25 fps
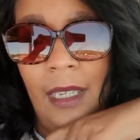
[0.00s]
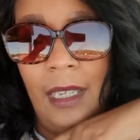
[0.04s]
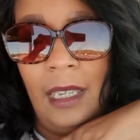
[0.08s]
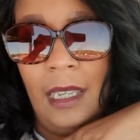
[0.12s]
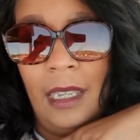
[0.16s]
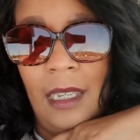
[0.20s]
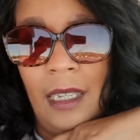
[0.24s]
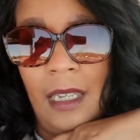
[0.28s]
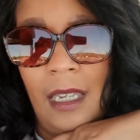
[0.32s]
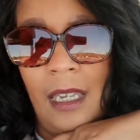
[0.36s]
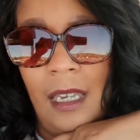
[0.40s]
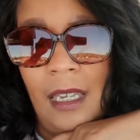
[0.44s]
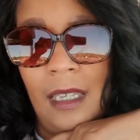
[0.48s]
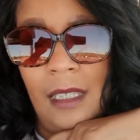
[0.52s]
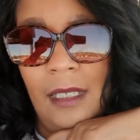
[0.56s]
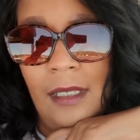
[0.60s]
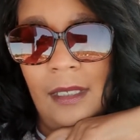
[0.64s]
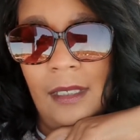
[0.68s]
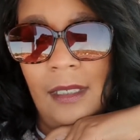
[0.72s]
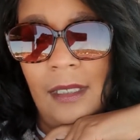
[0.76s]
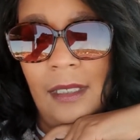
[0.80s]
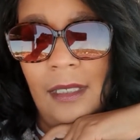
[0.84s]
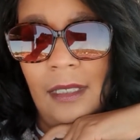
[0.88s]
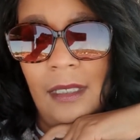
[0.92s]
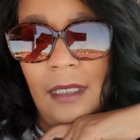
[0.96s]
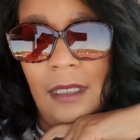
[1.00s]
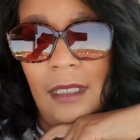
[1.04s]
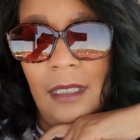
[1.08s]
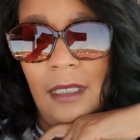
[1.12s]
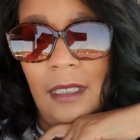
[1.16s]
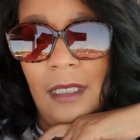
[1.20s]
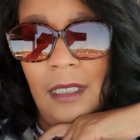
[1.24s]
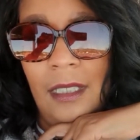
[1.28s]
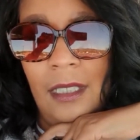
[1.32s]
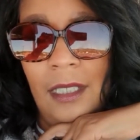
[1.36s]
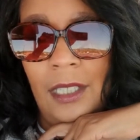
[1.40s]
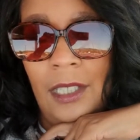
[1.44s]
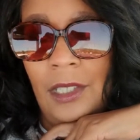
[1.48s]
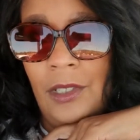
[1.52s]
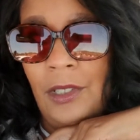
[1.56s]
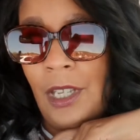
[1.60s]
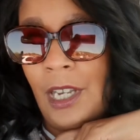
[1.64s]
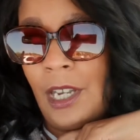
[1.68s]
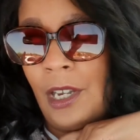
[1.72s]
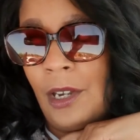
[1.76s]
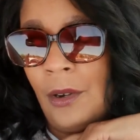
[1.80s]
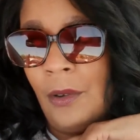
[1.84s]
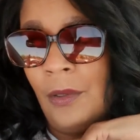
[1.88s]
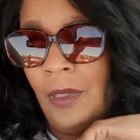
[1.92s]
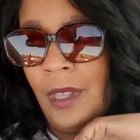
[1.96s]
And
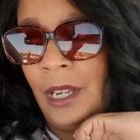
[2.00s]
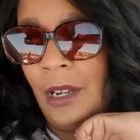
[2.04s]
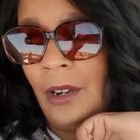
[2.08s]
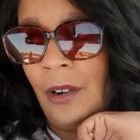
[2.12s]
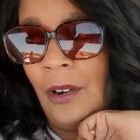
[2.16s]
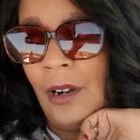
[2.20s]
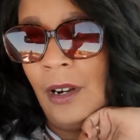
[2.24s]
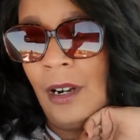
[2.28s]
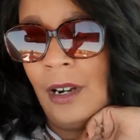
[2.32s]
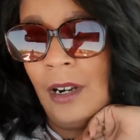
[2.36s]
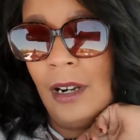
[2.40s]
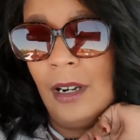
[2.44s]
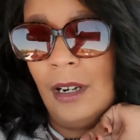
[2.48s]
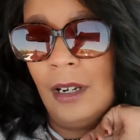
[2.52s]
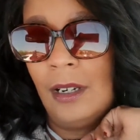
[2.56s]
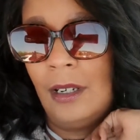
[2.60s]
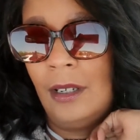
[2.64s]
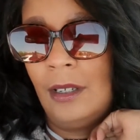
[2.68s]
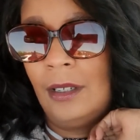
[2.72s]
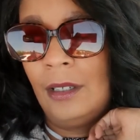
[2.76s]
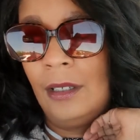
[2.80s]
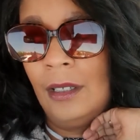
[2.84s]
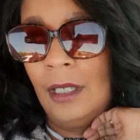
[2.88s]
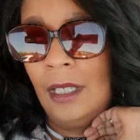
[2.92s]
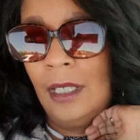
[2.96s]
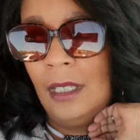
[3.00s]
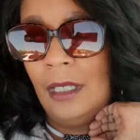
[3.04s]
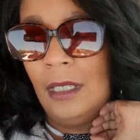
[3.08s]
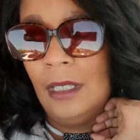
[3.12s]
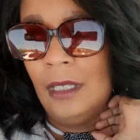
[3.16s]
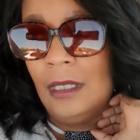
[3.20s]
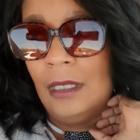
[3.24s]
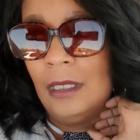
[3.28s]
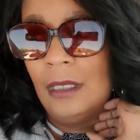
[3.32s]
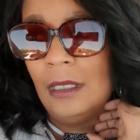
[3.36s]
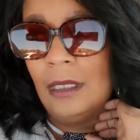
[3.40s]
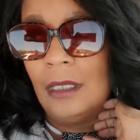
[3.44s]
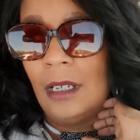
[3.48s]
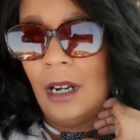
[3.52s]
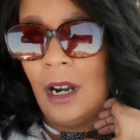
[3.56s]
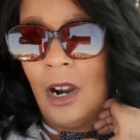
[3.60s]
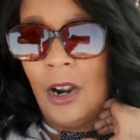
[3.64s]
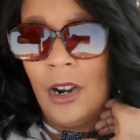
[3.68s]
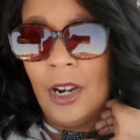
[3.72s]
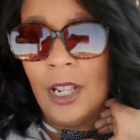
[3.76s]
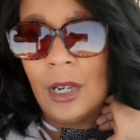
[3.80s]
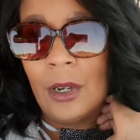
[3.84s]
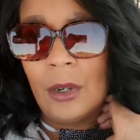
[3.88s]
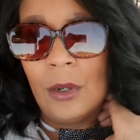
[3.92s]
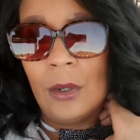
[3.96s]
there are
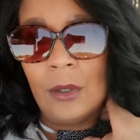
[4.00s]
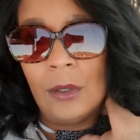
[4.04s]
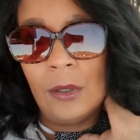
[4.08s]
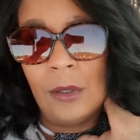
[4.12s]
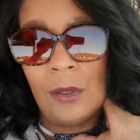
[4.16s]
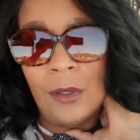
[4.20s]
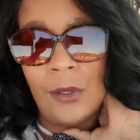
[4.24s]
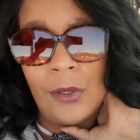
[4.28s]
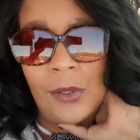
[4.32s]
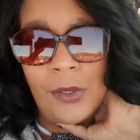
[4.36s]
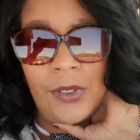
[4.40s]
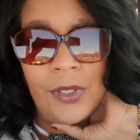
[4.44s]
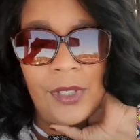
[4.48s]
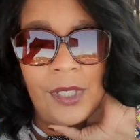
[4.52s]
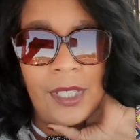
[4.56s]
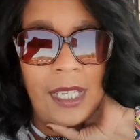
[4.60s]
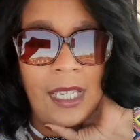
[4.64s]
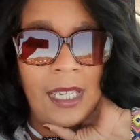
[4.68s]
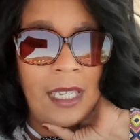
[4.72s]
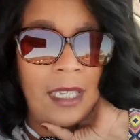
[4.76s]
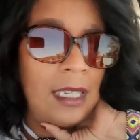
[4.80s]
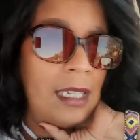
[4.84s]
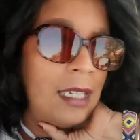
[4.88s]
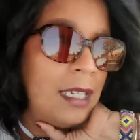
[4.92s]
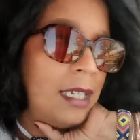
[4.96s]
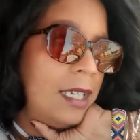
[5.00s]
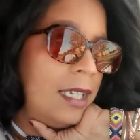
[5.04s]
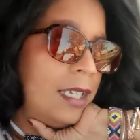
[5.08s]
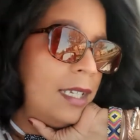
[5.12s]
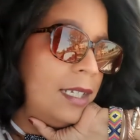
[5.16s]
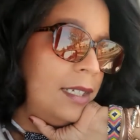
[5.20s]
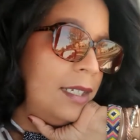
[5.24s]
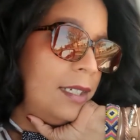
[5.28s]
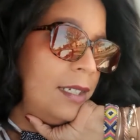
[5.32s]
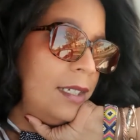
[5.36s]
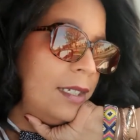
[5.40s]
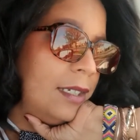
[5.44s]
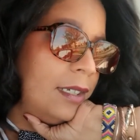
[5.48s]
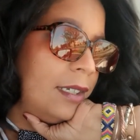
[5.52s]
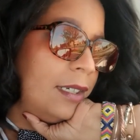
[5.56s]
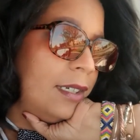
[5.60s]
articles and